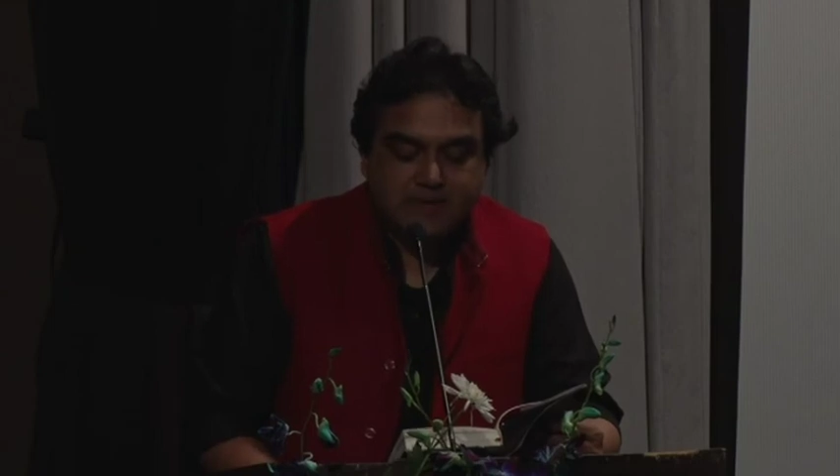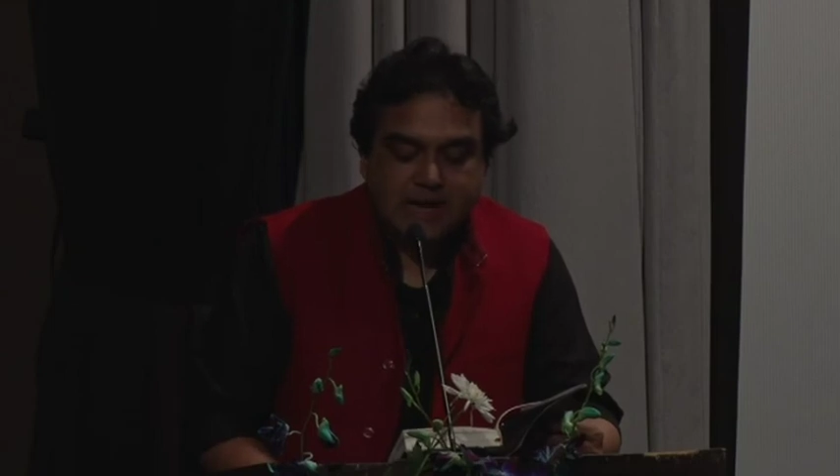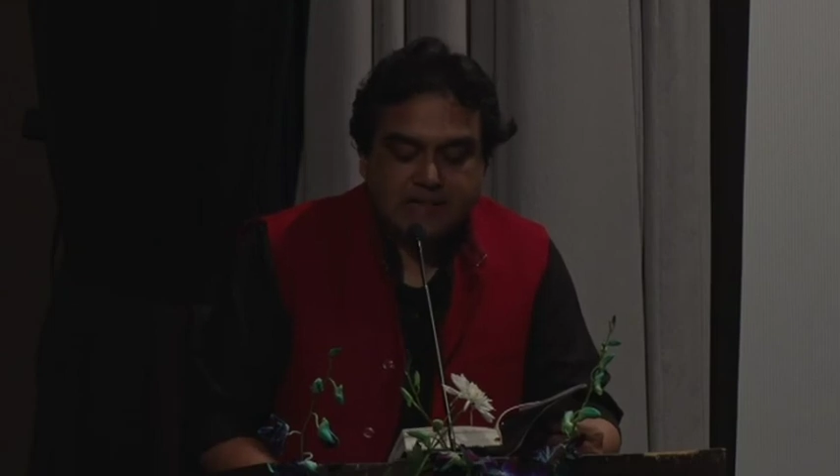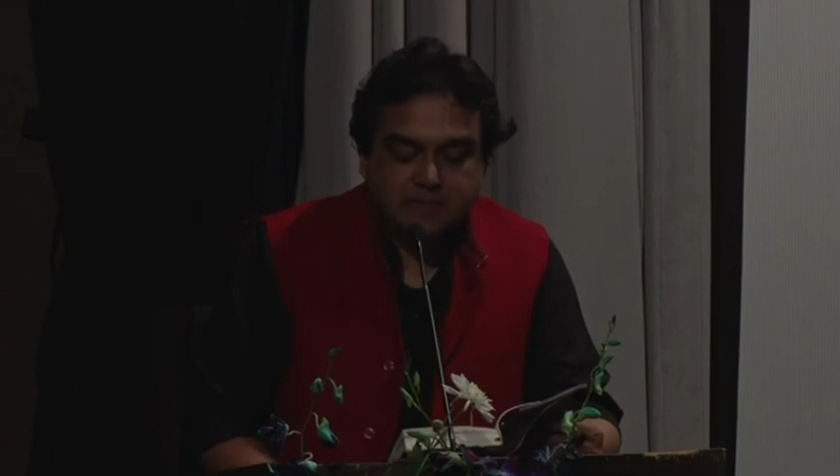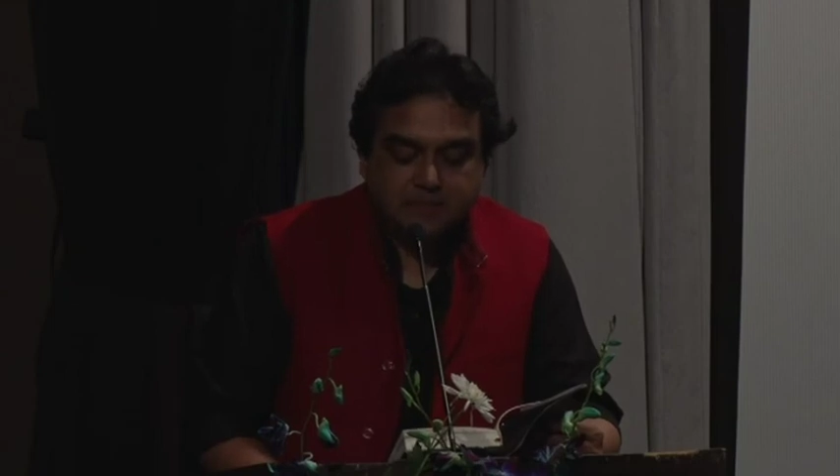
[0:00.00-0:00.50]

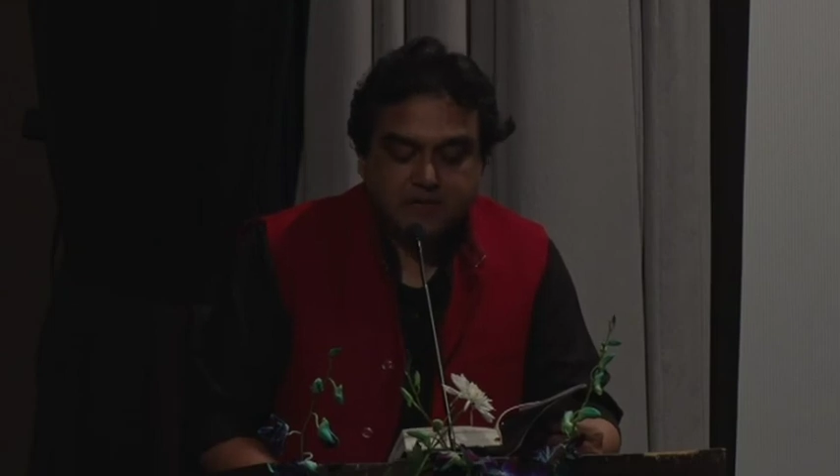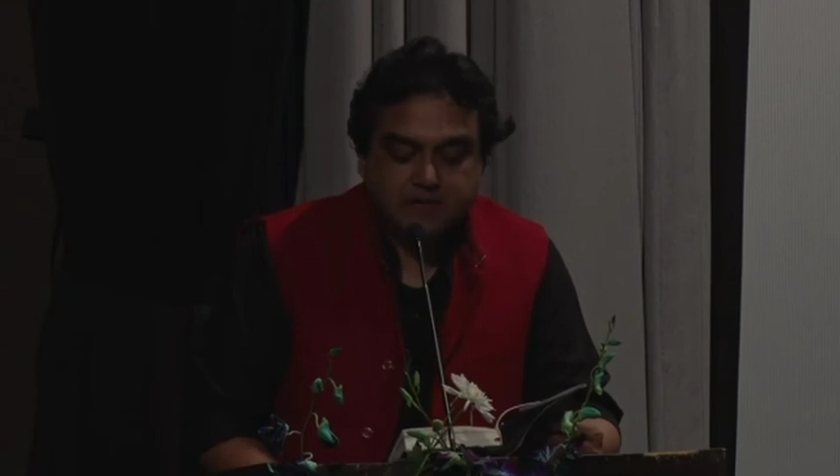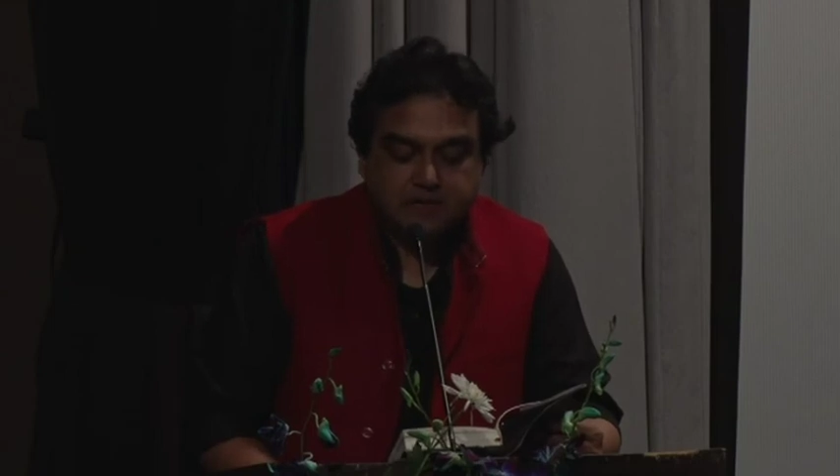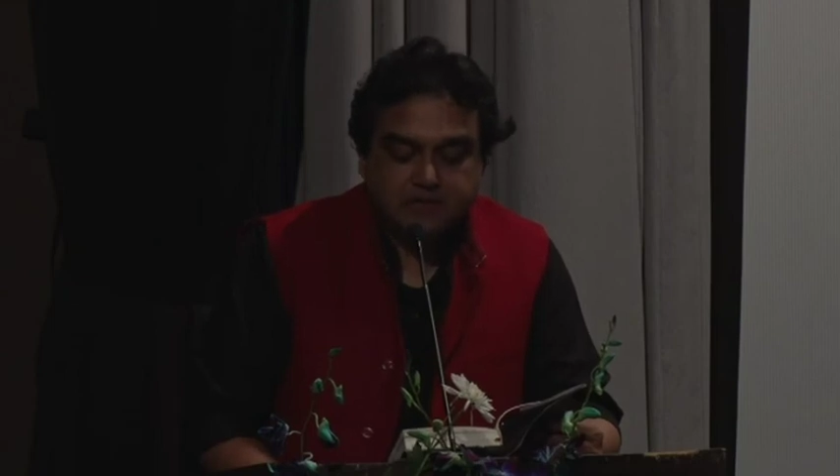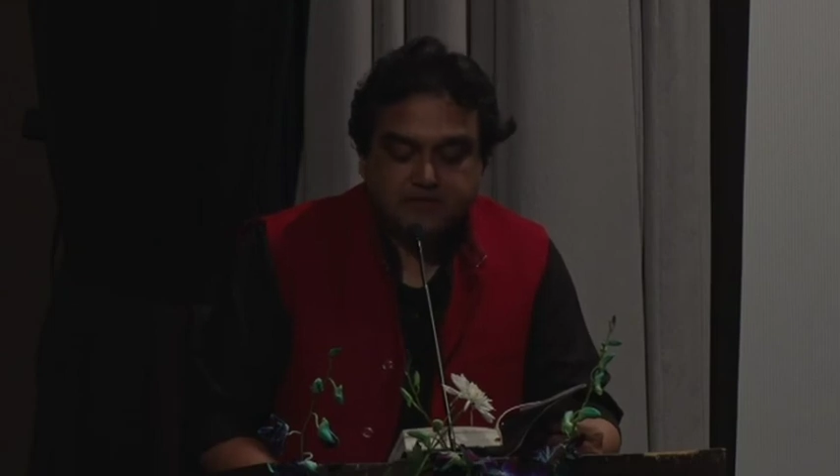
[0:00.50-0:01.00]

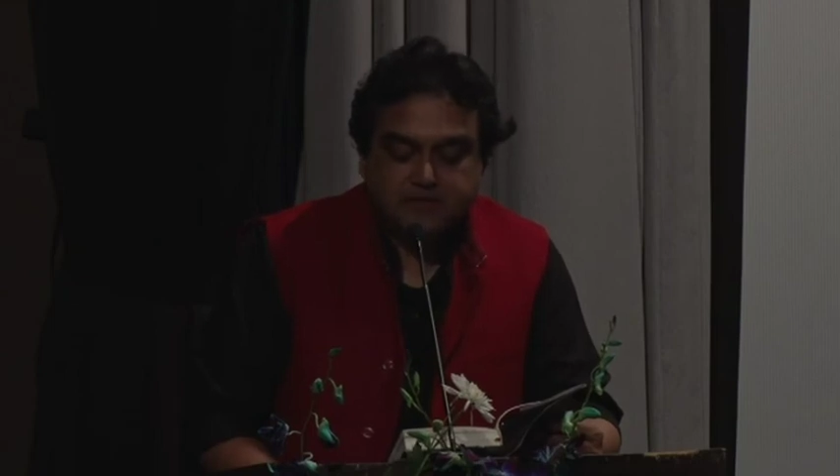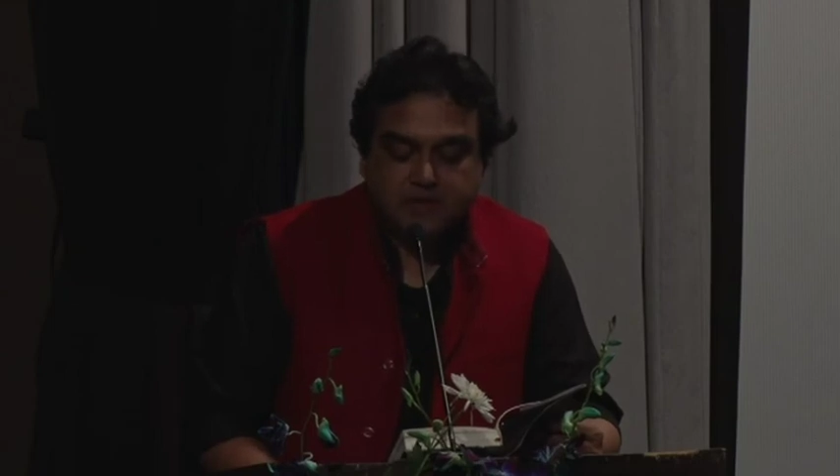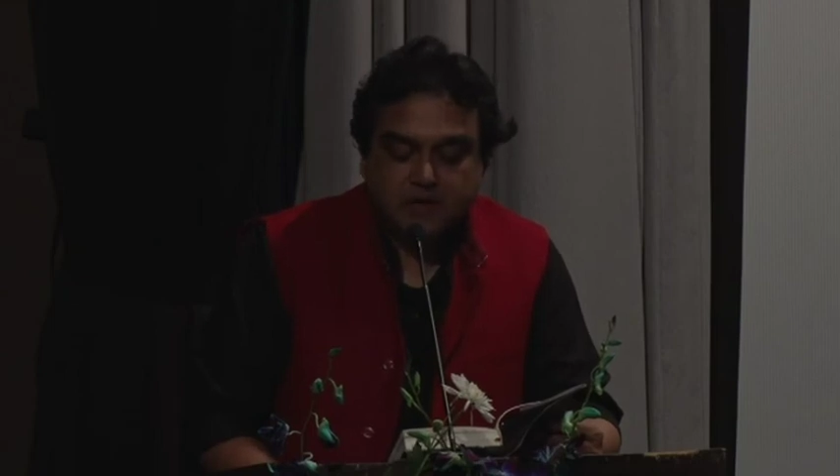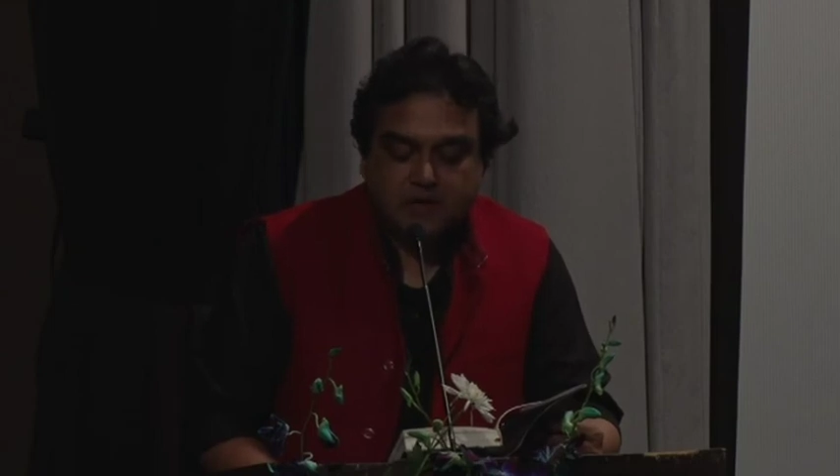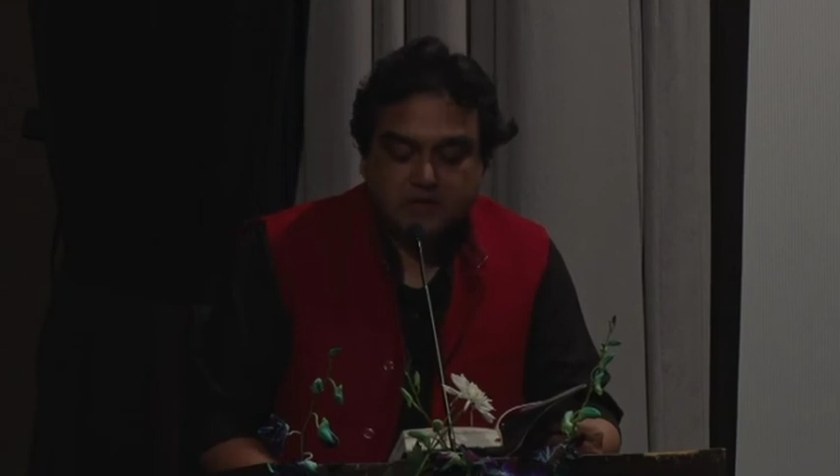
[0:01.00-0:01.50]
calibrating
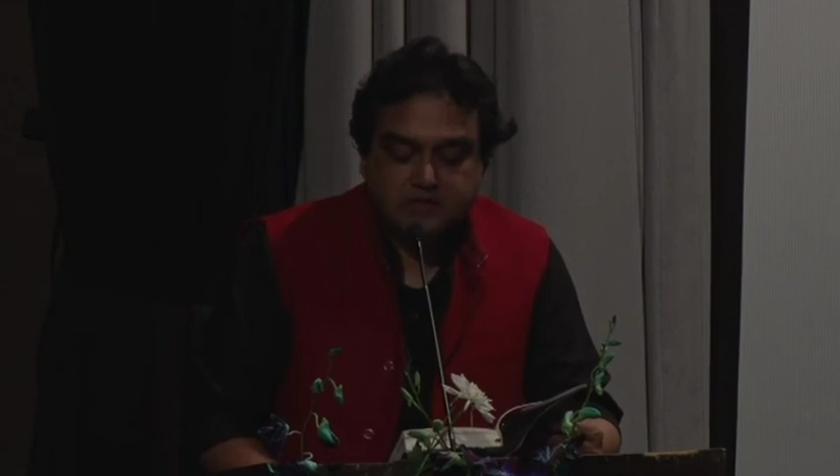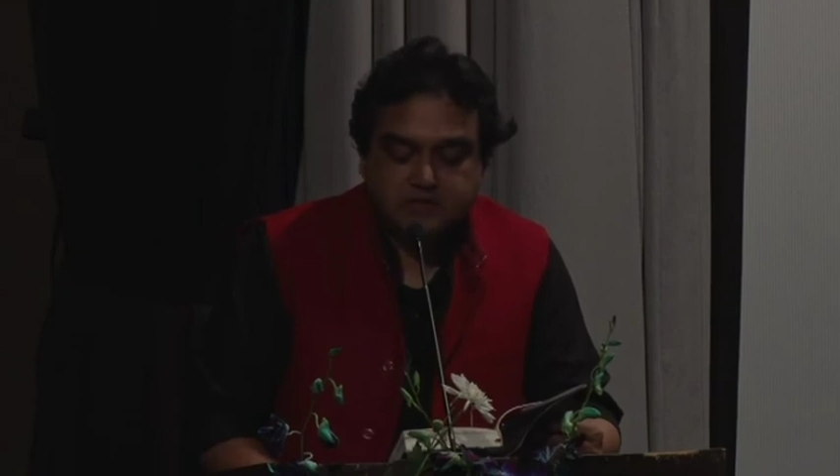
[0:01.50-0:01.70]
different hours